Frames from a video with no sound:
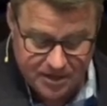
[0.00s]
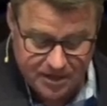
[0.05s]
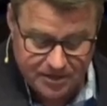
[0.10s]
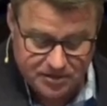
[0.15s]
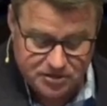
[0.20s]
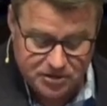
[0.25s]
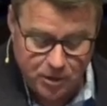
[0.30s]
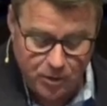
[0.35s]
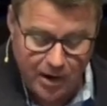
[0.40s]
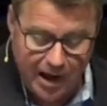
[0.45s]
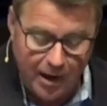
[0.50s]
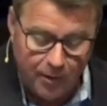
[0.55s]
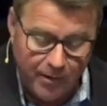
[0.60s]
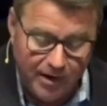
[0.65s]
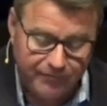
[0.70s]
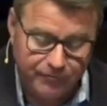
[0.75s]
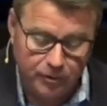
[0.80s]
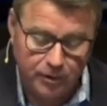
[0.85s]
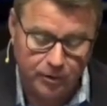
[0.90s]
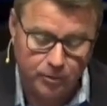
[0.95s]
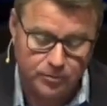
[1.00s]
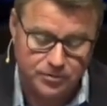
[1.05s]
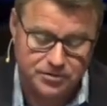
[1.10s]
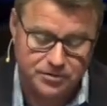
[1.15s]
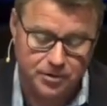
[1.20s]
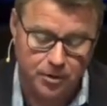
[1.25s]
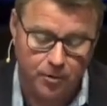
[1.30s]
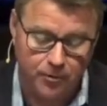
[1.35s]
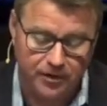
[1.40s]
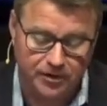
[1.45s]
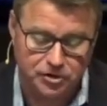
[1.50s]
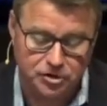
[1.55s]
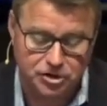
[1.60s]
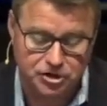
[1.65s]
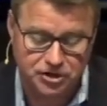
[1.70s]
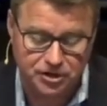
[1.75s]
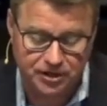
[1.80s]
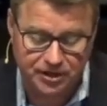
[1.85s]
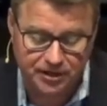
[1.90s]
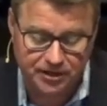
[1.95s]
And so, however it was going,
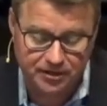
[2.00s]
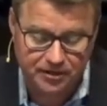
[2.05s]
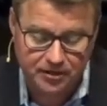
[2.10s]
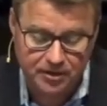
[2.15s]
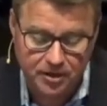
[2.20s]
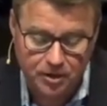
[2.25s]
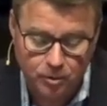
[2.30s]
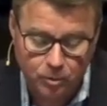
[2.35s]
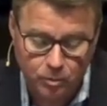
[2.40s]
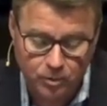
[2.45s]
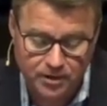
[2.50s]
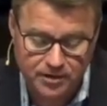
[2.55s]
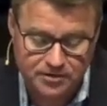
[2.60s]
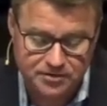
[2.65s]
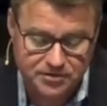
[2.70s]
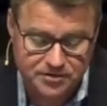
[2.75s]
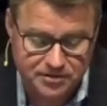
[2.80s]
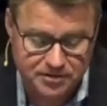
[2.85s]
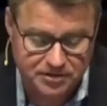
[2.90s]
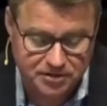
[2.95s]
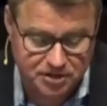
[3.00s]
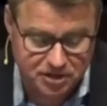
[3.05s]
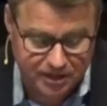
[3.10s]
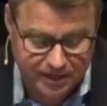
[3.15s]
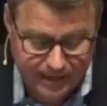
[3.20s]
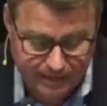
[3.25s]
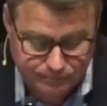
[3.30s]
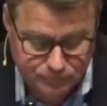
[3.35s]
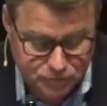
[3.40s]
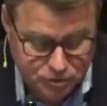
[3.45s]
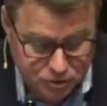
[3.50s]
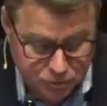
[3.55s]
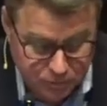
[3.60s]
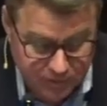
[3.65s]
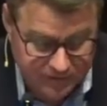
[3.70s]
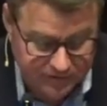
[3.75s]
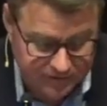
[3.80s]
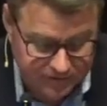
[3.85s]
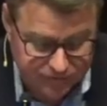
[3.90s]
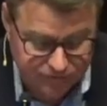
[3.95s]
she was, she kept
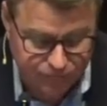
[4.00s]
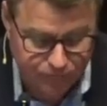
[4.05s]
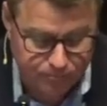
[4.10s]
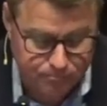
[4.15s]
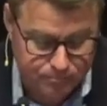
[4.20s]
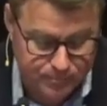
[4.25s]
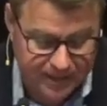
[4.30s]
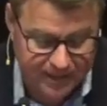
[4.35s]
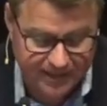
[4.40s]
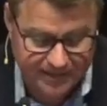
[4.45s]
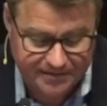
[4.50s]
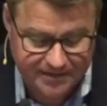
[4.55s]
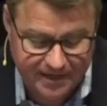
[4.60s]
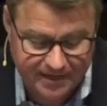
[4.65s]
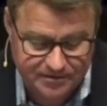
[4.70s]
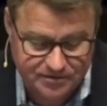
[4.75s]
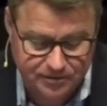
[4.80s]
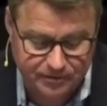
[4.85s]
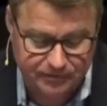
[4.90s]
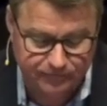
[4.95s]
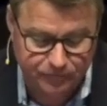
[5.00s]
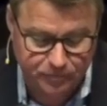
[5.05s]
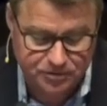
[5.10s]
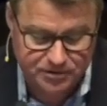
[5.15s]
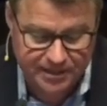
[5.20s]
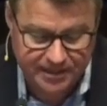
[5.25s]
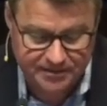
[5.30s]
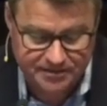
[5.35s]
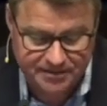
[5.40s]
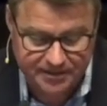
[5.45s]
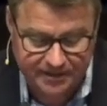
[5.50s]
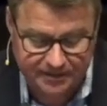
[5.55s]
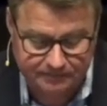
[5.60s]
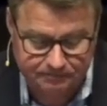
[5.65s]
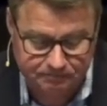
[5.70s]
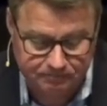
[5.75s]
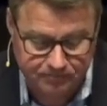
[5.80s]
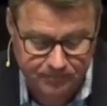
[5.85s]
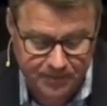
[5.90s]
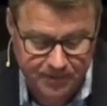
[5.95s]
doing this for many days. Look at verse
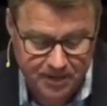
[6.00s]
18.